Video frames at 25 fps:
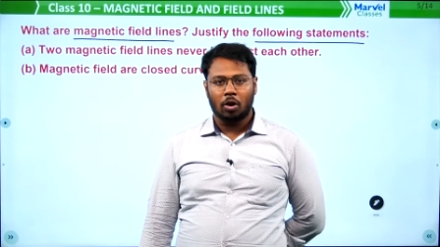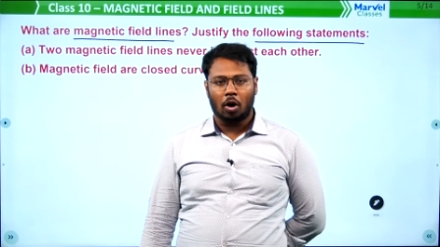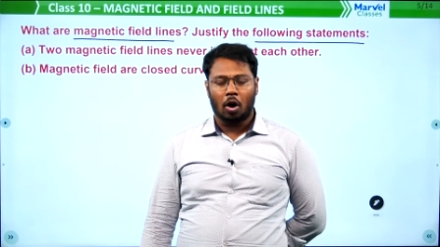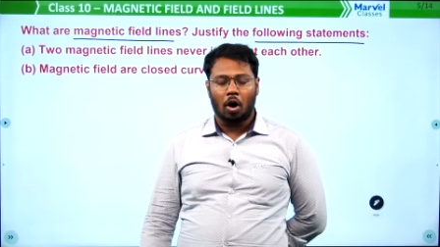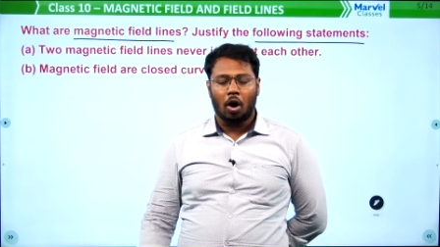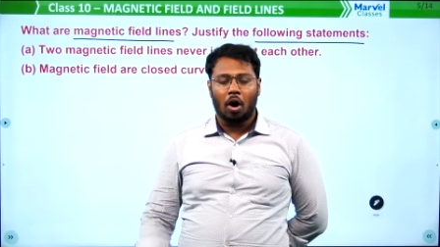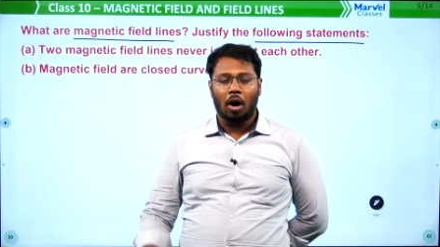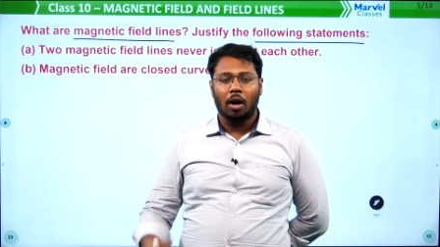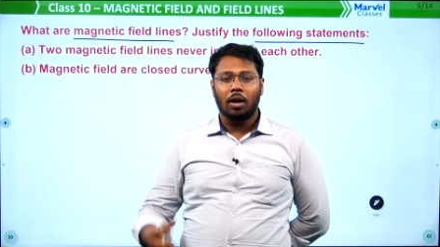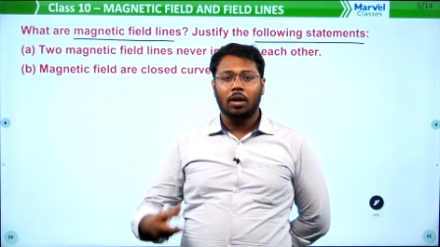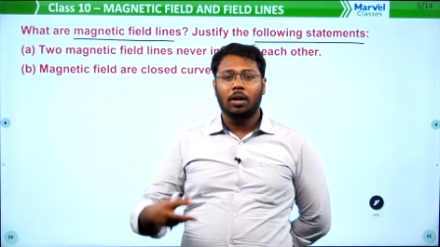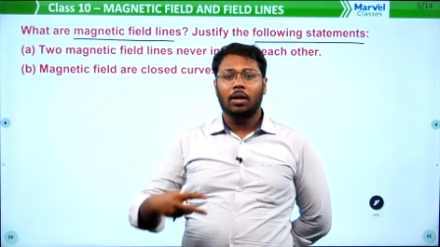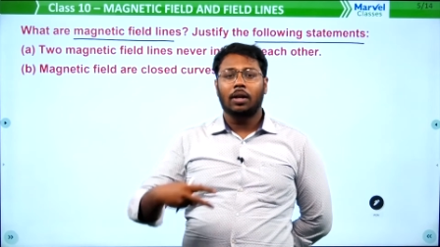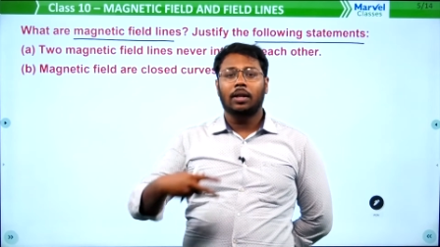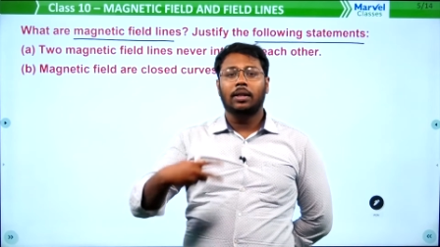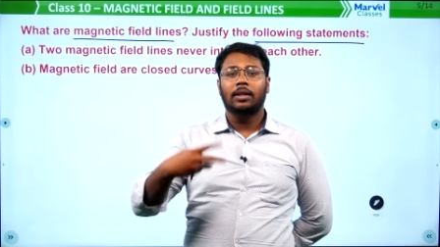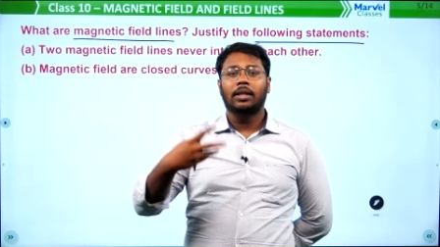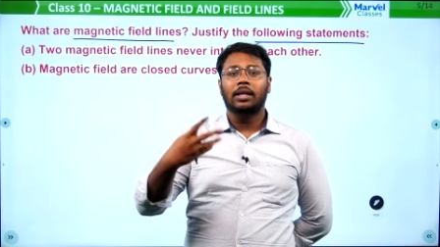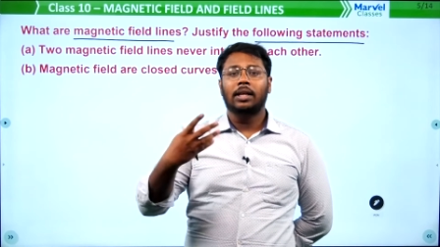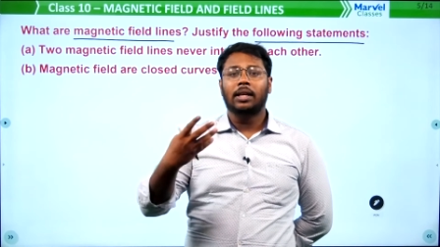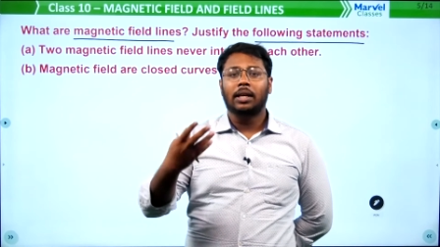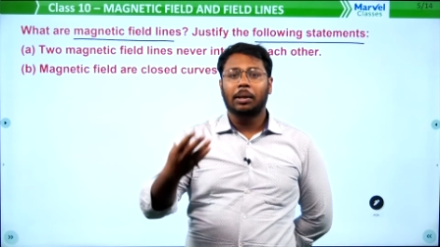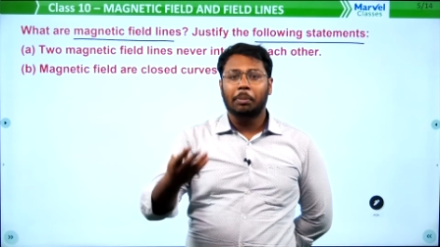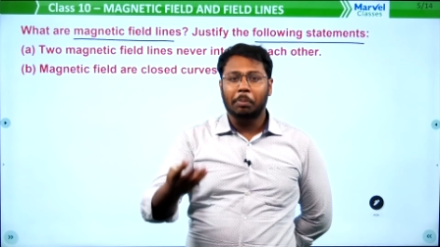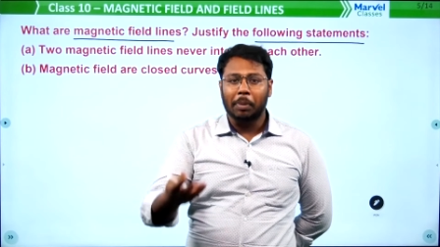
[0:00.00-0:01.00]
are
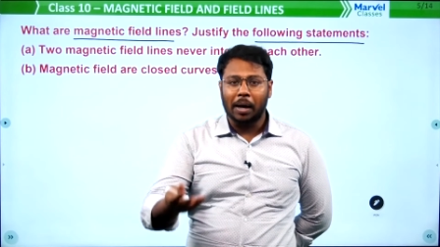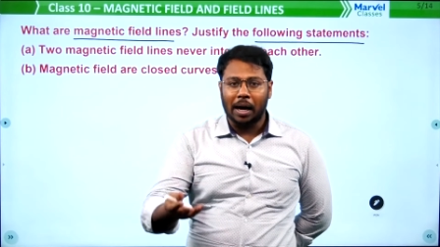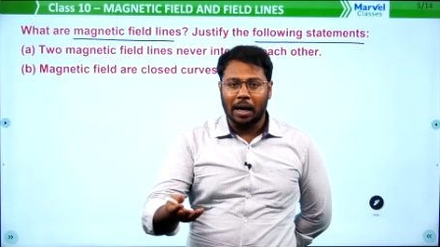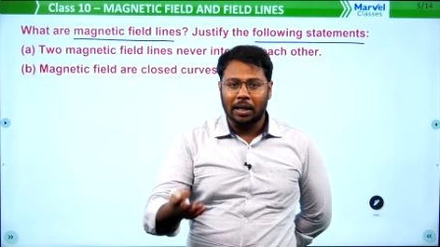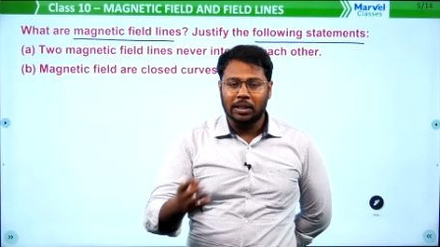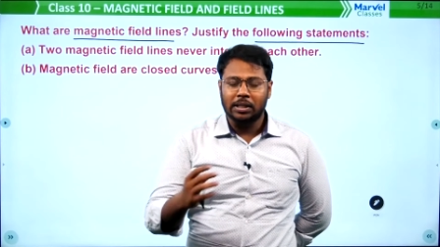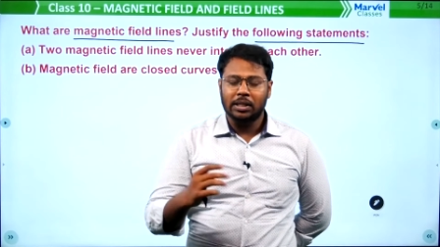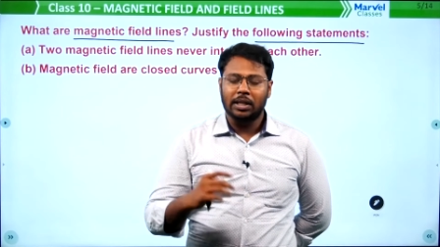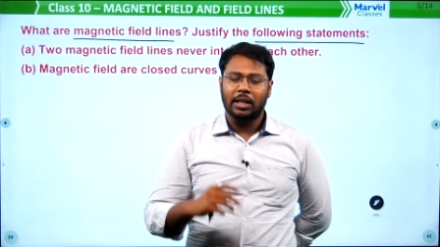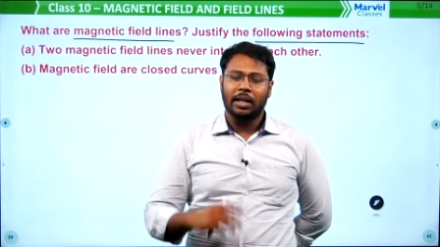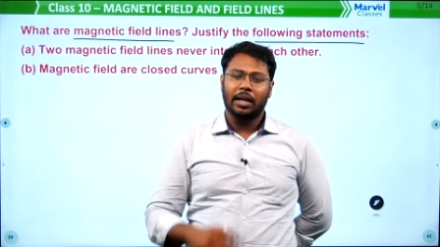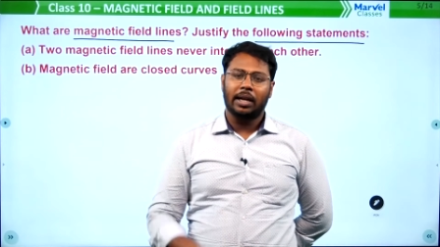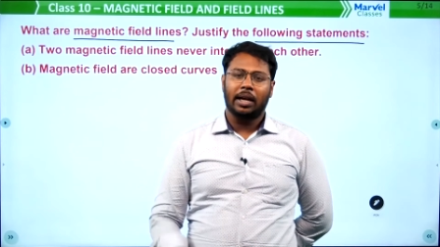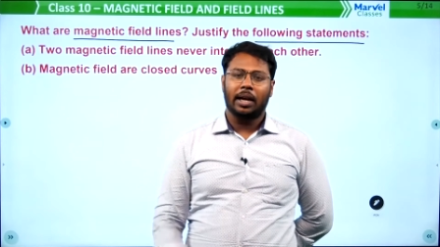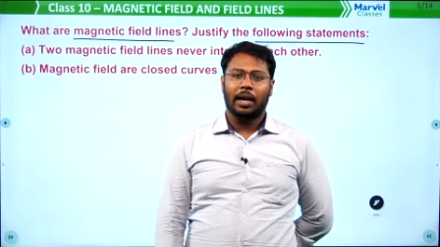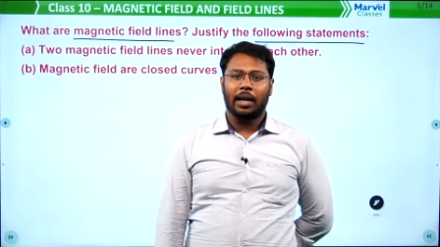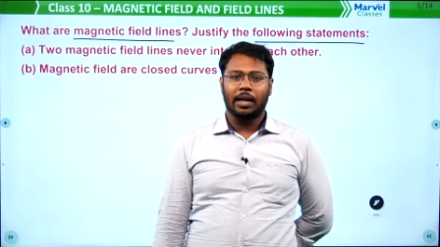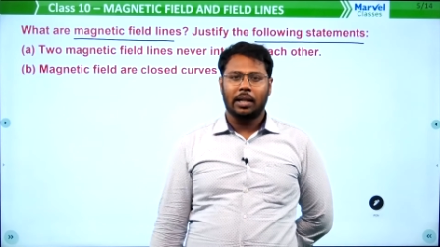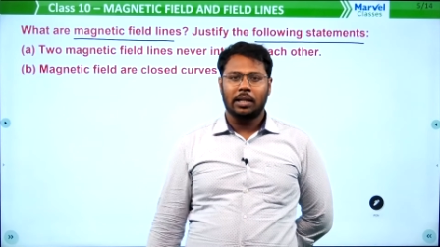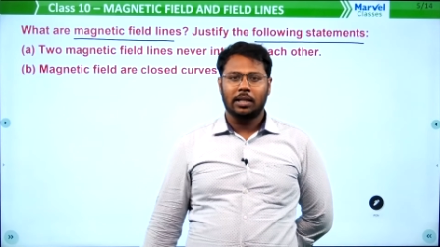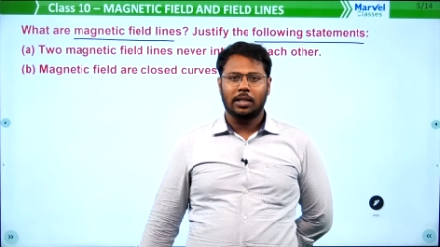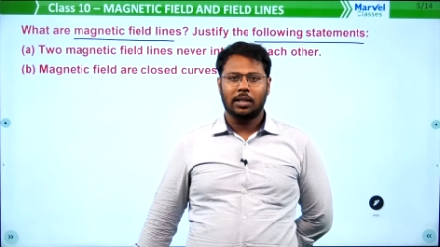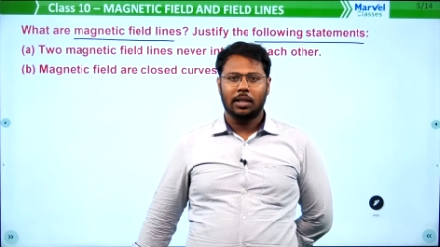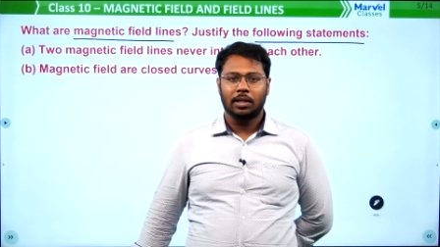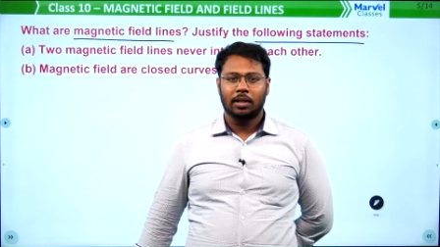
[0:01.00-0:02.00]
the imaginary
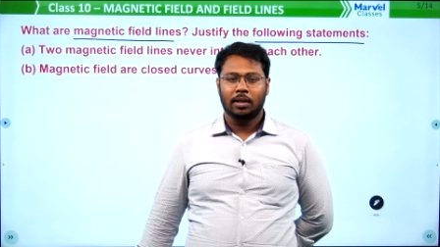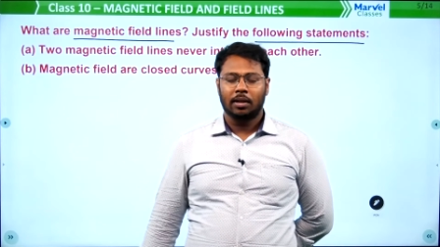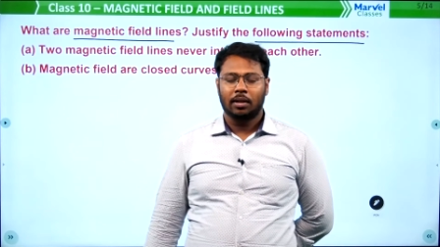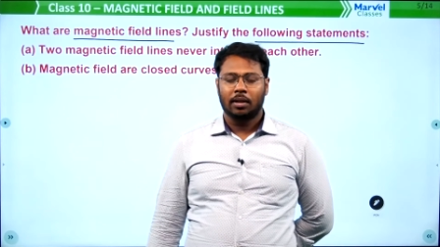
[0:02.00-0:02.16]
lines